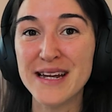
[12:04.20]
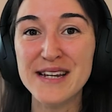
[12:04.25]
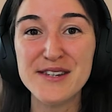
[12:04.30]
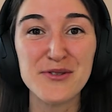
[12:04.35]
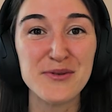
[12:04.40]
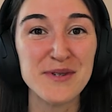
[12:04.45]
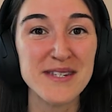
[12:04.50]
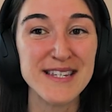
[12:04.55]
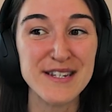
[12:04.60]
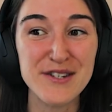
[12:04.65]

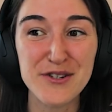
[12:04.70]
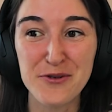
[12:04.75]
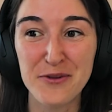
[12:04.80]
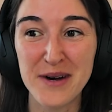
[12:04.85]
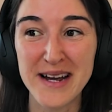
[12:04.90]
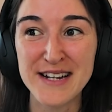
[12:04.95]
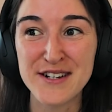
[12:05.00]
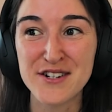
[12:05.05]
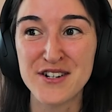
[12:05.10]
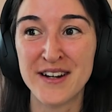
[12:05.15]
into a
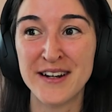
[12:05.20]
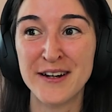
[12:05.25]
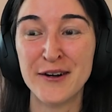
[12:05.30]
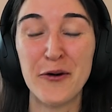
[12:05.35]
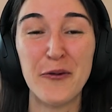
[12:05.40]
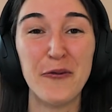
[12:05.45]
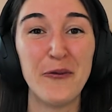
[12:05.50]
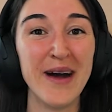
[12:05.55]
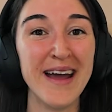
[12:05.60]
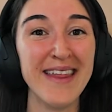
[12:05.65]
situation
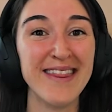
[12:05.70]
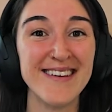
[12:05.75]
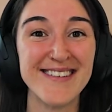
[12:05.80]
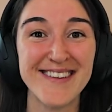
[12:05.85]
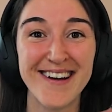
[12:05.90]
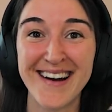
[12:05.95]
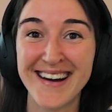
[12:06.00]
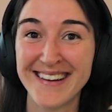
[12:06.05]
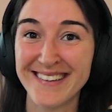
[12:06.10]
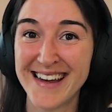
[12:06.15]
where the
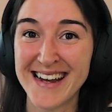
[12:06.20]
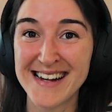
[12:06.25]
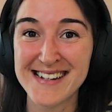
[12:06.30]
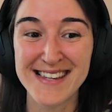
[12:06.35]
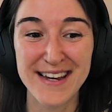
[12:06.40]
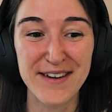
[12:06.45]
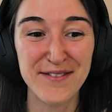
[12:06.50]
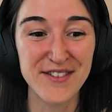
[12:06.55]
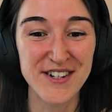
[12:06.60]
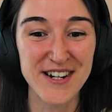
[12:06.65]

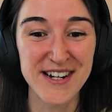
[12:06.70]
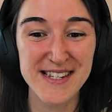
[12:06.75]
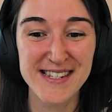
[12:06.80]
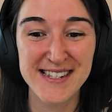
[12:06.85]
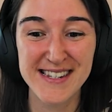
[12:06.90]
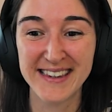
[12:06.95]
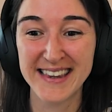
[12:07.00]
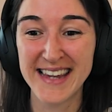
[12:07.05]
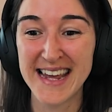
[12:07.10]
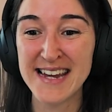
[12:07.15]
dialects have
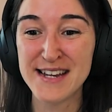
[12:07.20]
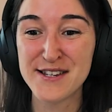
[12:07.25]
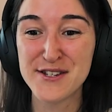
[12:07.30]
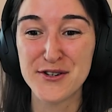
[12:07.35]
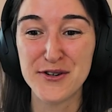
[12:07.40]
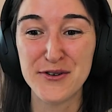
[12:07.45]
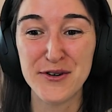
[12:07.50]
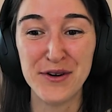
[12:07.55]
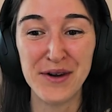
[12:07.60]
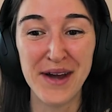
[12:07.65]
just led
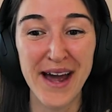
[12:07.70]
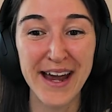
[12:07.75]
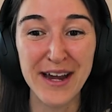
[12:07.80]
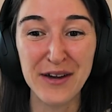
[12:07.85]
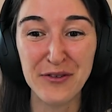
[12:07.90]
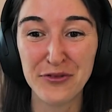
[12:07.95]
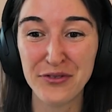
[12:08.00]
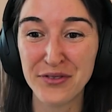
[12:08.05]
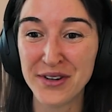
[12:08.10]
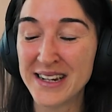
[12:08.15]
to
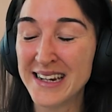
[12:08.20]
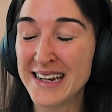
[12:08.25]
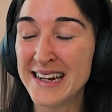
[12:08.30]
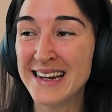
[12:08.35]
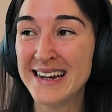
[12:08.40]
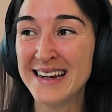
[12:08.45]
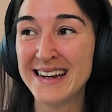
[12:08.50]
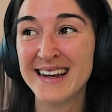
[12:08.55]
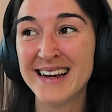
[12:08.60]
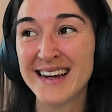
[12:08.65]
a
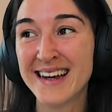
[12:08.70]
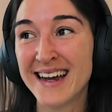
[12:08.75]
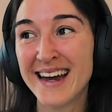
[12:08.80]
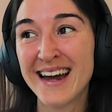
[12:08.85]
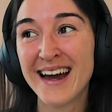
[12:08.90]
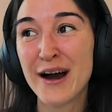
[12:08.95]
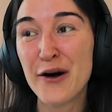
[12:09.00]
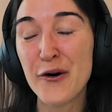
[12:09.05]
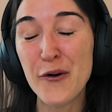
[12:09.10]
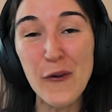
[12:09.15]
really
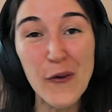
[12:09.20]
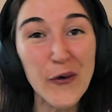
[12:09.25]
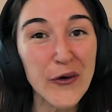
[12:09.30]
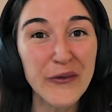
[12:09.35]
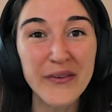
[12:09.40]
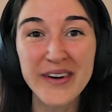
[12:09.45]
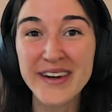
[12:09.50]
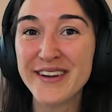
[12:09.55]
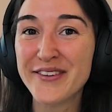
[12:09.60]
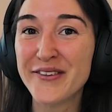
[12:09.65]

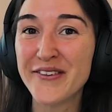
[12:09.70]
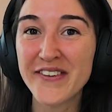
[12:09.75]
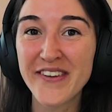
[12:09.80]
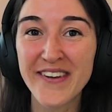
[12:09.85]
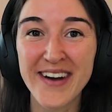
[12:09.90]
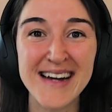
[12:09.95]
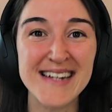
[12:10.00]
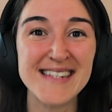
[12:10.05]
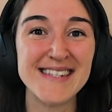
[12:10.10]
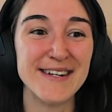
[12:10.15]
awkward or
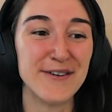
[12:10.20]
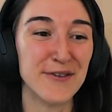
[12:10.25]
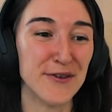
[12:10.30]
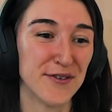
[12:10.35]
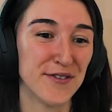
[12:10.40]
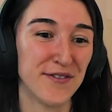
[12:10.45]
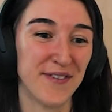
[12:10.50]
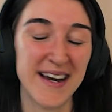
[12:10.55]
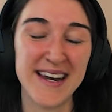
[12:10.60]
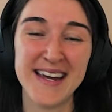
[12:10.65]
crazy or
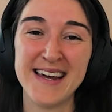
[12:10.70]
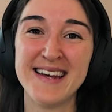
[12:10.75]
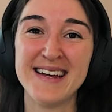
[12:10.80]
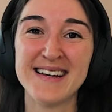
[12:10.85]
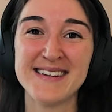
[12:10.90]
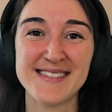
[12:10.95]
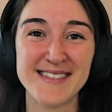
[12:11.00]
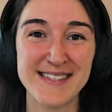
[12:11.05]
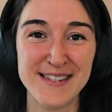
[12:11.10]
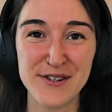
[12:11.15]

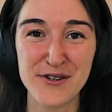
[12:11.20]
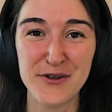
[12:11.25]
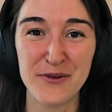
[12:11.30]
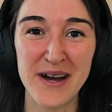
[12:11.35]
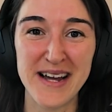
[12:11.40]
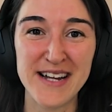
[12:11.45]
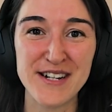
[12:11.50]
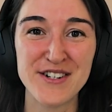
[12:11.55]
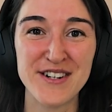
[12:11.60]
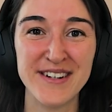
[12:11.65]
funny
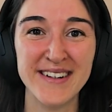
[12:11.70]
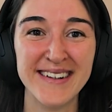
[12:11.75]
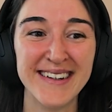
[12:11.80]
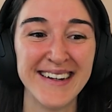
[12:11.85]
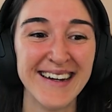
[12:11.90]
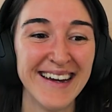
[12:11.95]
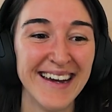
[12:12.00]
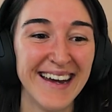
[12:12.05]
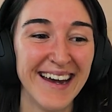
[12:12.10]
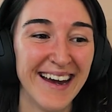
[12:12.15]
situation?
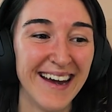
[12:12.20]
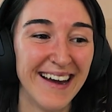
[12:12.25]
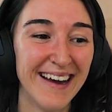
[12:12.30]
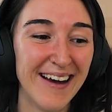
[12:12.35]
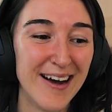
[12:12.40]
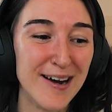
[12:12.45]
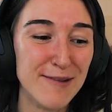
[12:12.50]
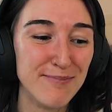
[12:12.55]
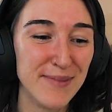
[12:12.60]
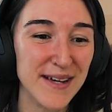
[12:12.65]

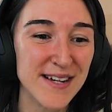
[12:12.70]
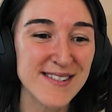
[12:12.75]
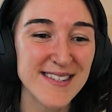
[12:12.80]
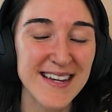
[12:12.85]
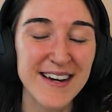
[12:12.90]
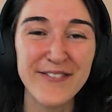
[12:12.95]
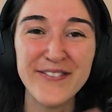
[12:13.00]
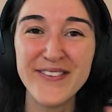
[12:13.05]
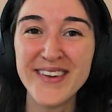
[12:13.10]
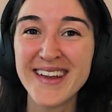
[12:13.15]
Because
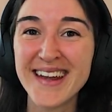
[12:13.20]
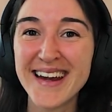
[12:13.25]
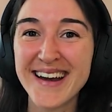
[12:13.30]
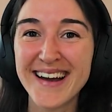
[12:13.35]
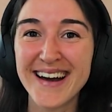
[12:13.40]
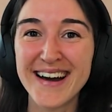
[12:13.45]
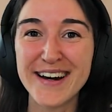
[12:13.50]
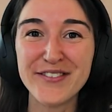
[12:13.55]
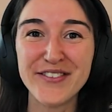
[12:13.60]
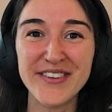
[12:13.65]
I feel
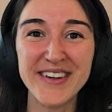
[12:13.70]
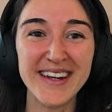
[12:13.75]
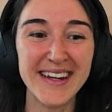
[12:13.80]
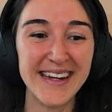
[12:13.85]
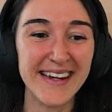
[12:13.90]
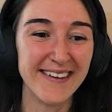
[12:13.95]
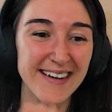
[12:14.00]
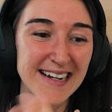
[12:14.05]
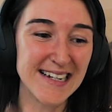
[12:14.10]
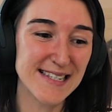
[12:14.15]
like after
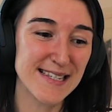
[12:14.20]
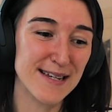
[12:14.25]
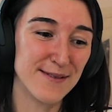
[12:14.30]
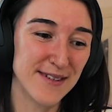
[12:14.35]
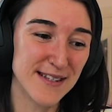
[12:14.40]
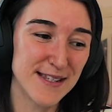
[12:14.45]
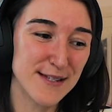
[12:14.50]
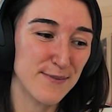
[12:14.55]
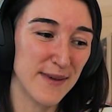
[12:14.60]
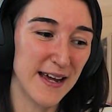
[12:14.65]
hearing
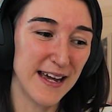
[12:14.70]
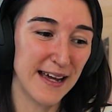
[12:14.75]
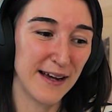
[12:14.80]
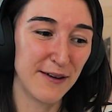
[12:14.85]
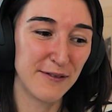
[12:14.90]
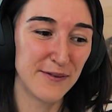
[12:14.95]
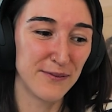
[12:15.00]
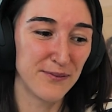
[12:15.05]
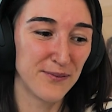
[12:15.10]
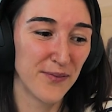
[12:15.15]
someone
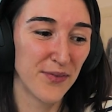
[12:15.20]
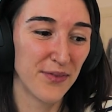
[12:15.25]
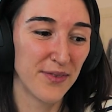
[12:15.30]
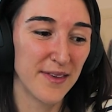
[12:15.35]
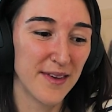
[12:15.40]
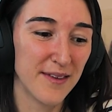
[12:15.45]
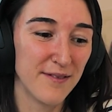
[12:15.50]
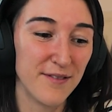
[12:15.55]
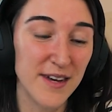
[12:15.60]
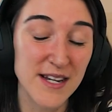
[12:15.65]
speaking
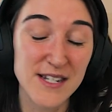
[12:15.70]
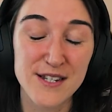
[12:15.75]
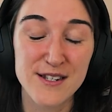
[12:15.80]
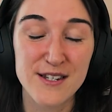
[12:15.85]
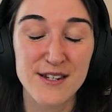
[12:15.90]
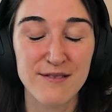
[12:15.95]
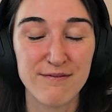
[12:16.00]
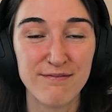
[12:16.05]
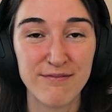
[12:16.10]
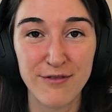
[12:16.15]

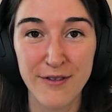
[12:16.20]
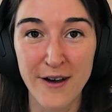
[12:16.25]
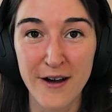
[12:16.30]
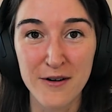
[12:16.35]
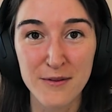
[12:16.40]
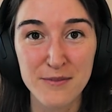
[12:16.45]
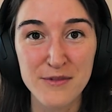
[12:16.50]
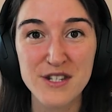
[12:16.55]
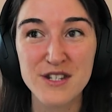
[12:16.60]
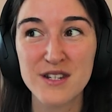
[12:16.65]
West
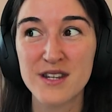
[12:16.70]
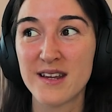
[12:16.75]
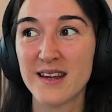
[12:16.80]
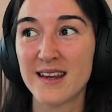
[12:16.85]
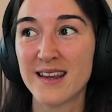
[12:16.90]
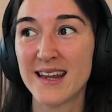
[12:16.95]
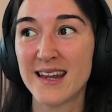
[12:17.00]
Vlaams,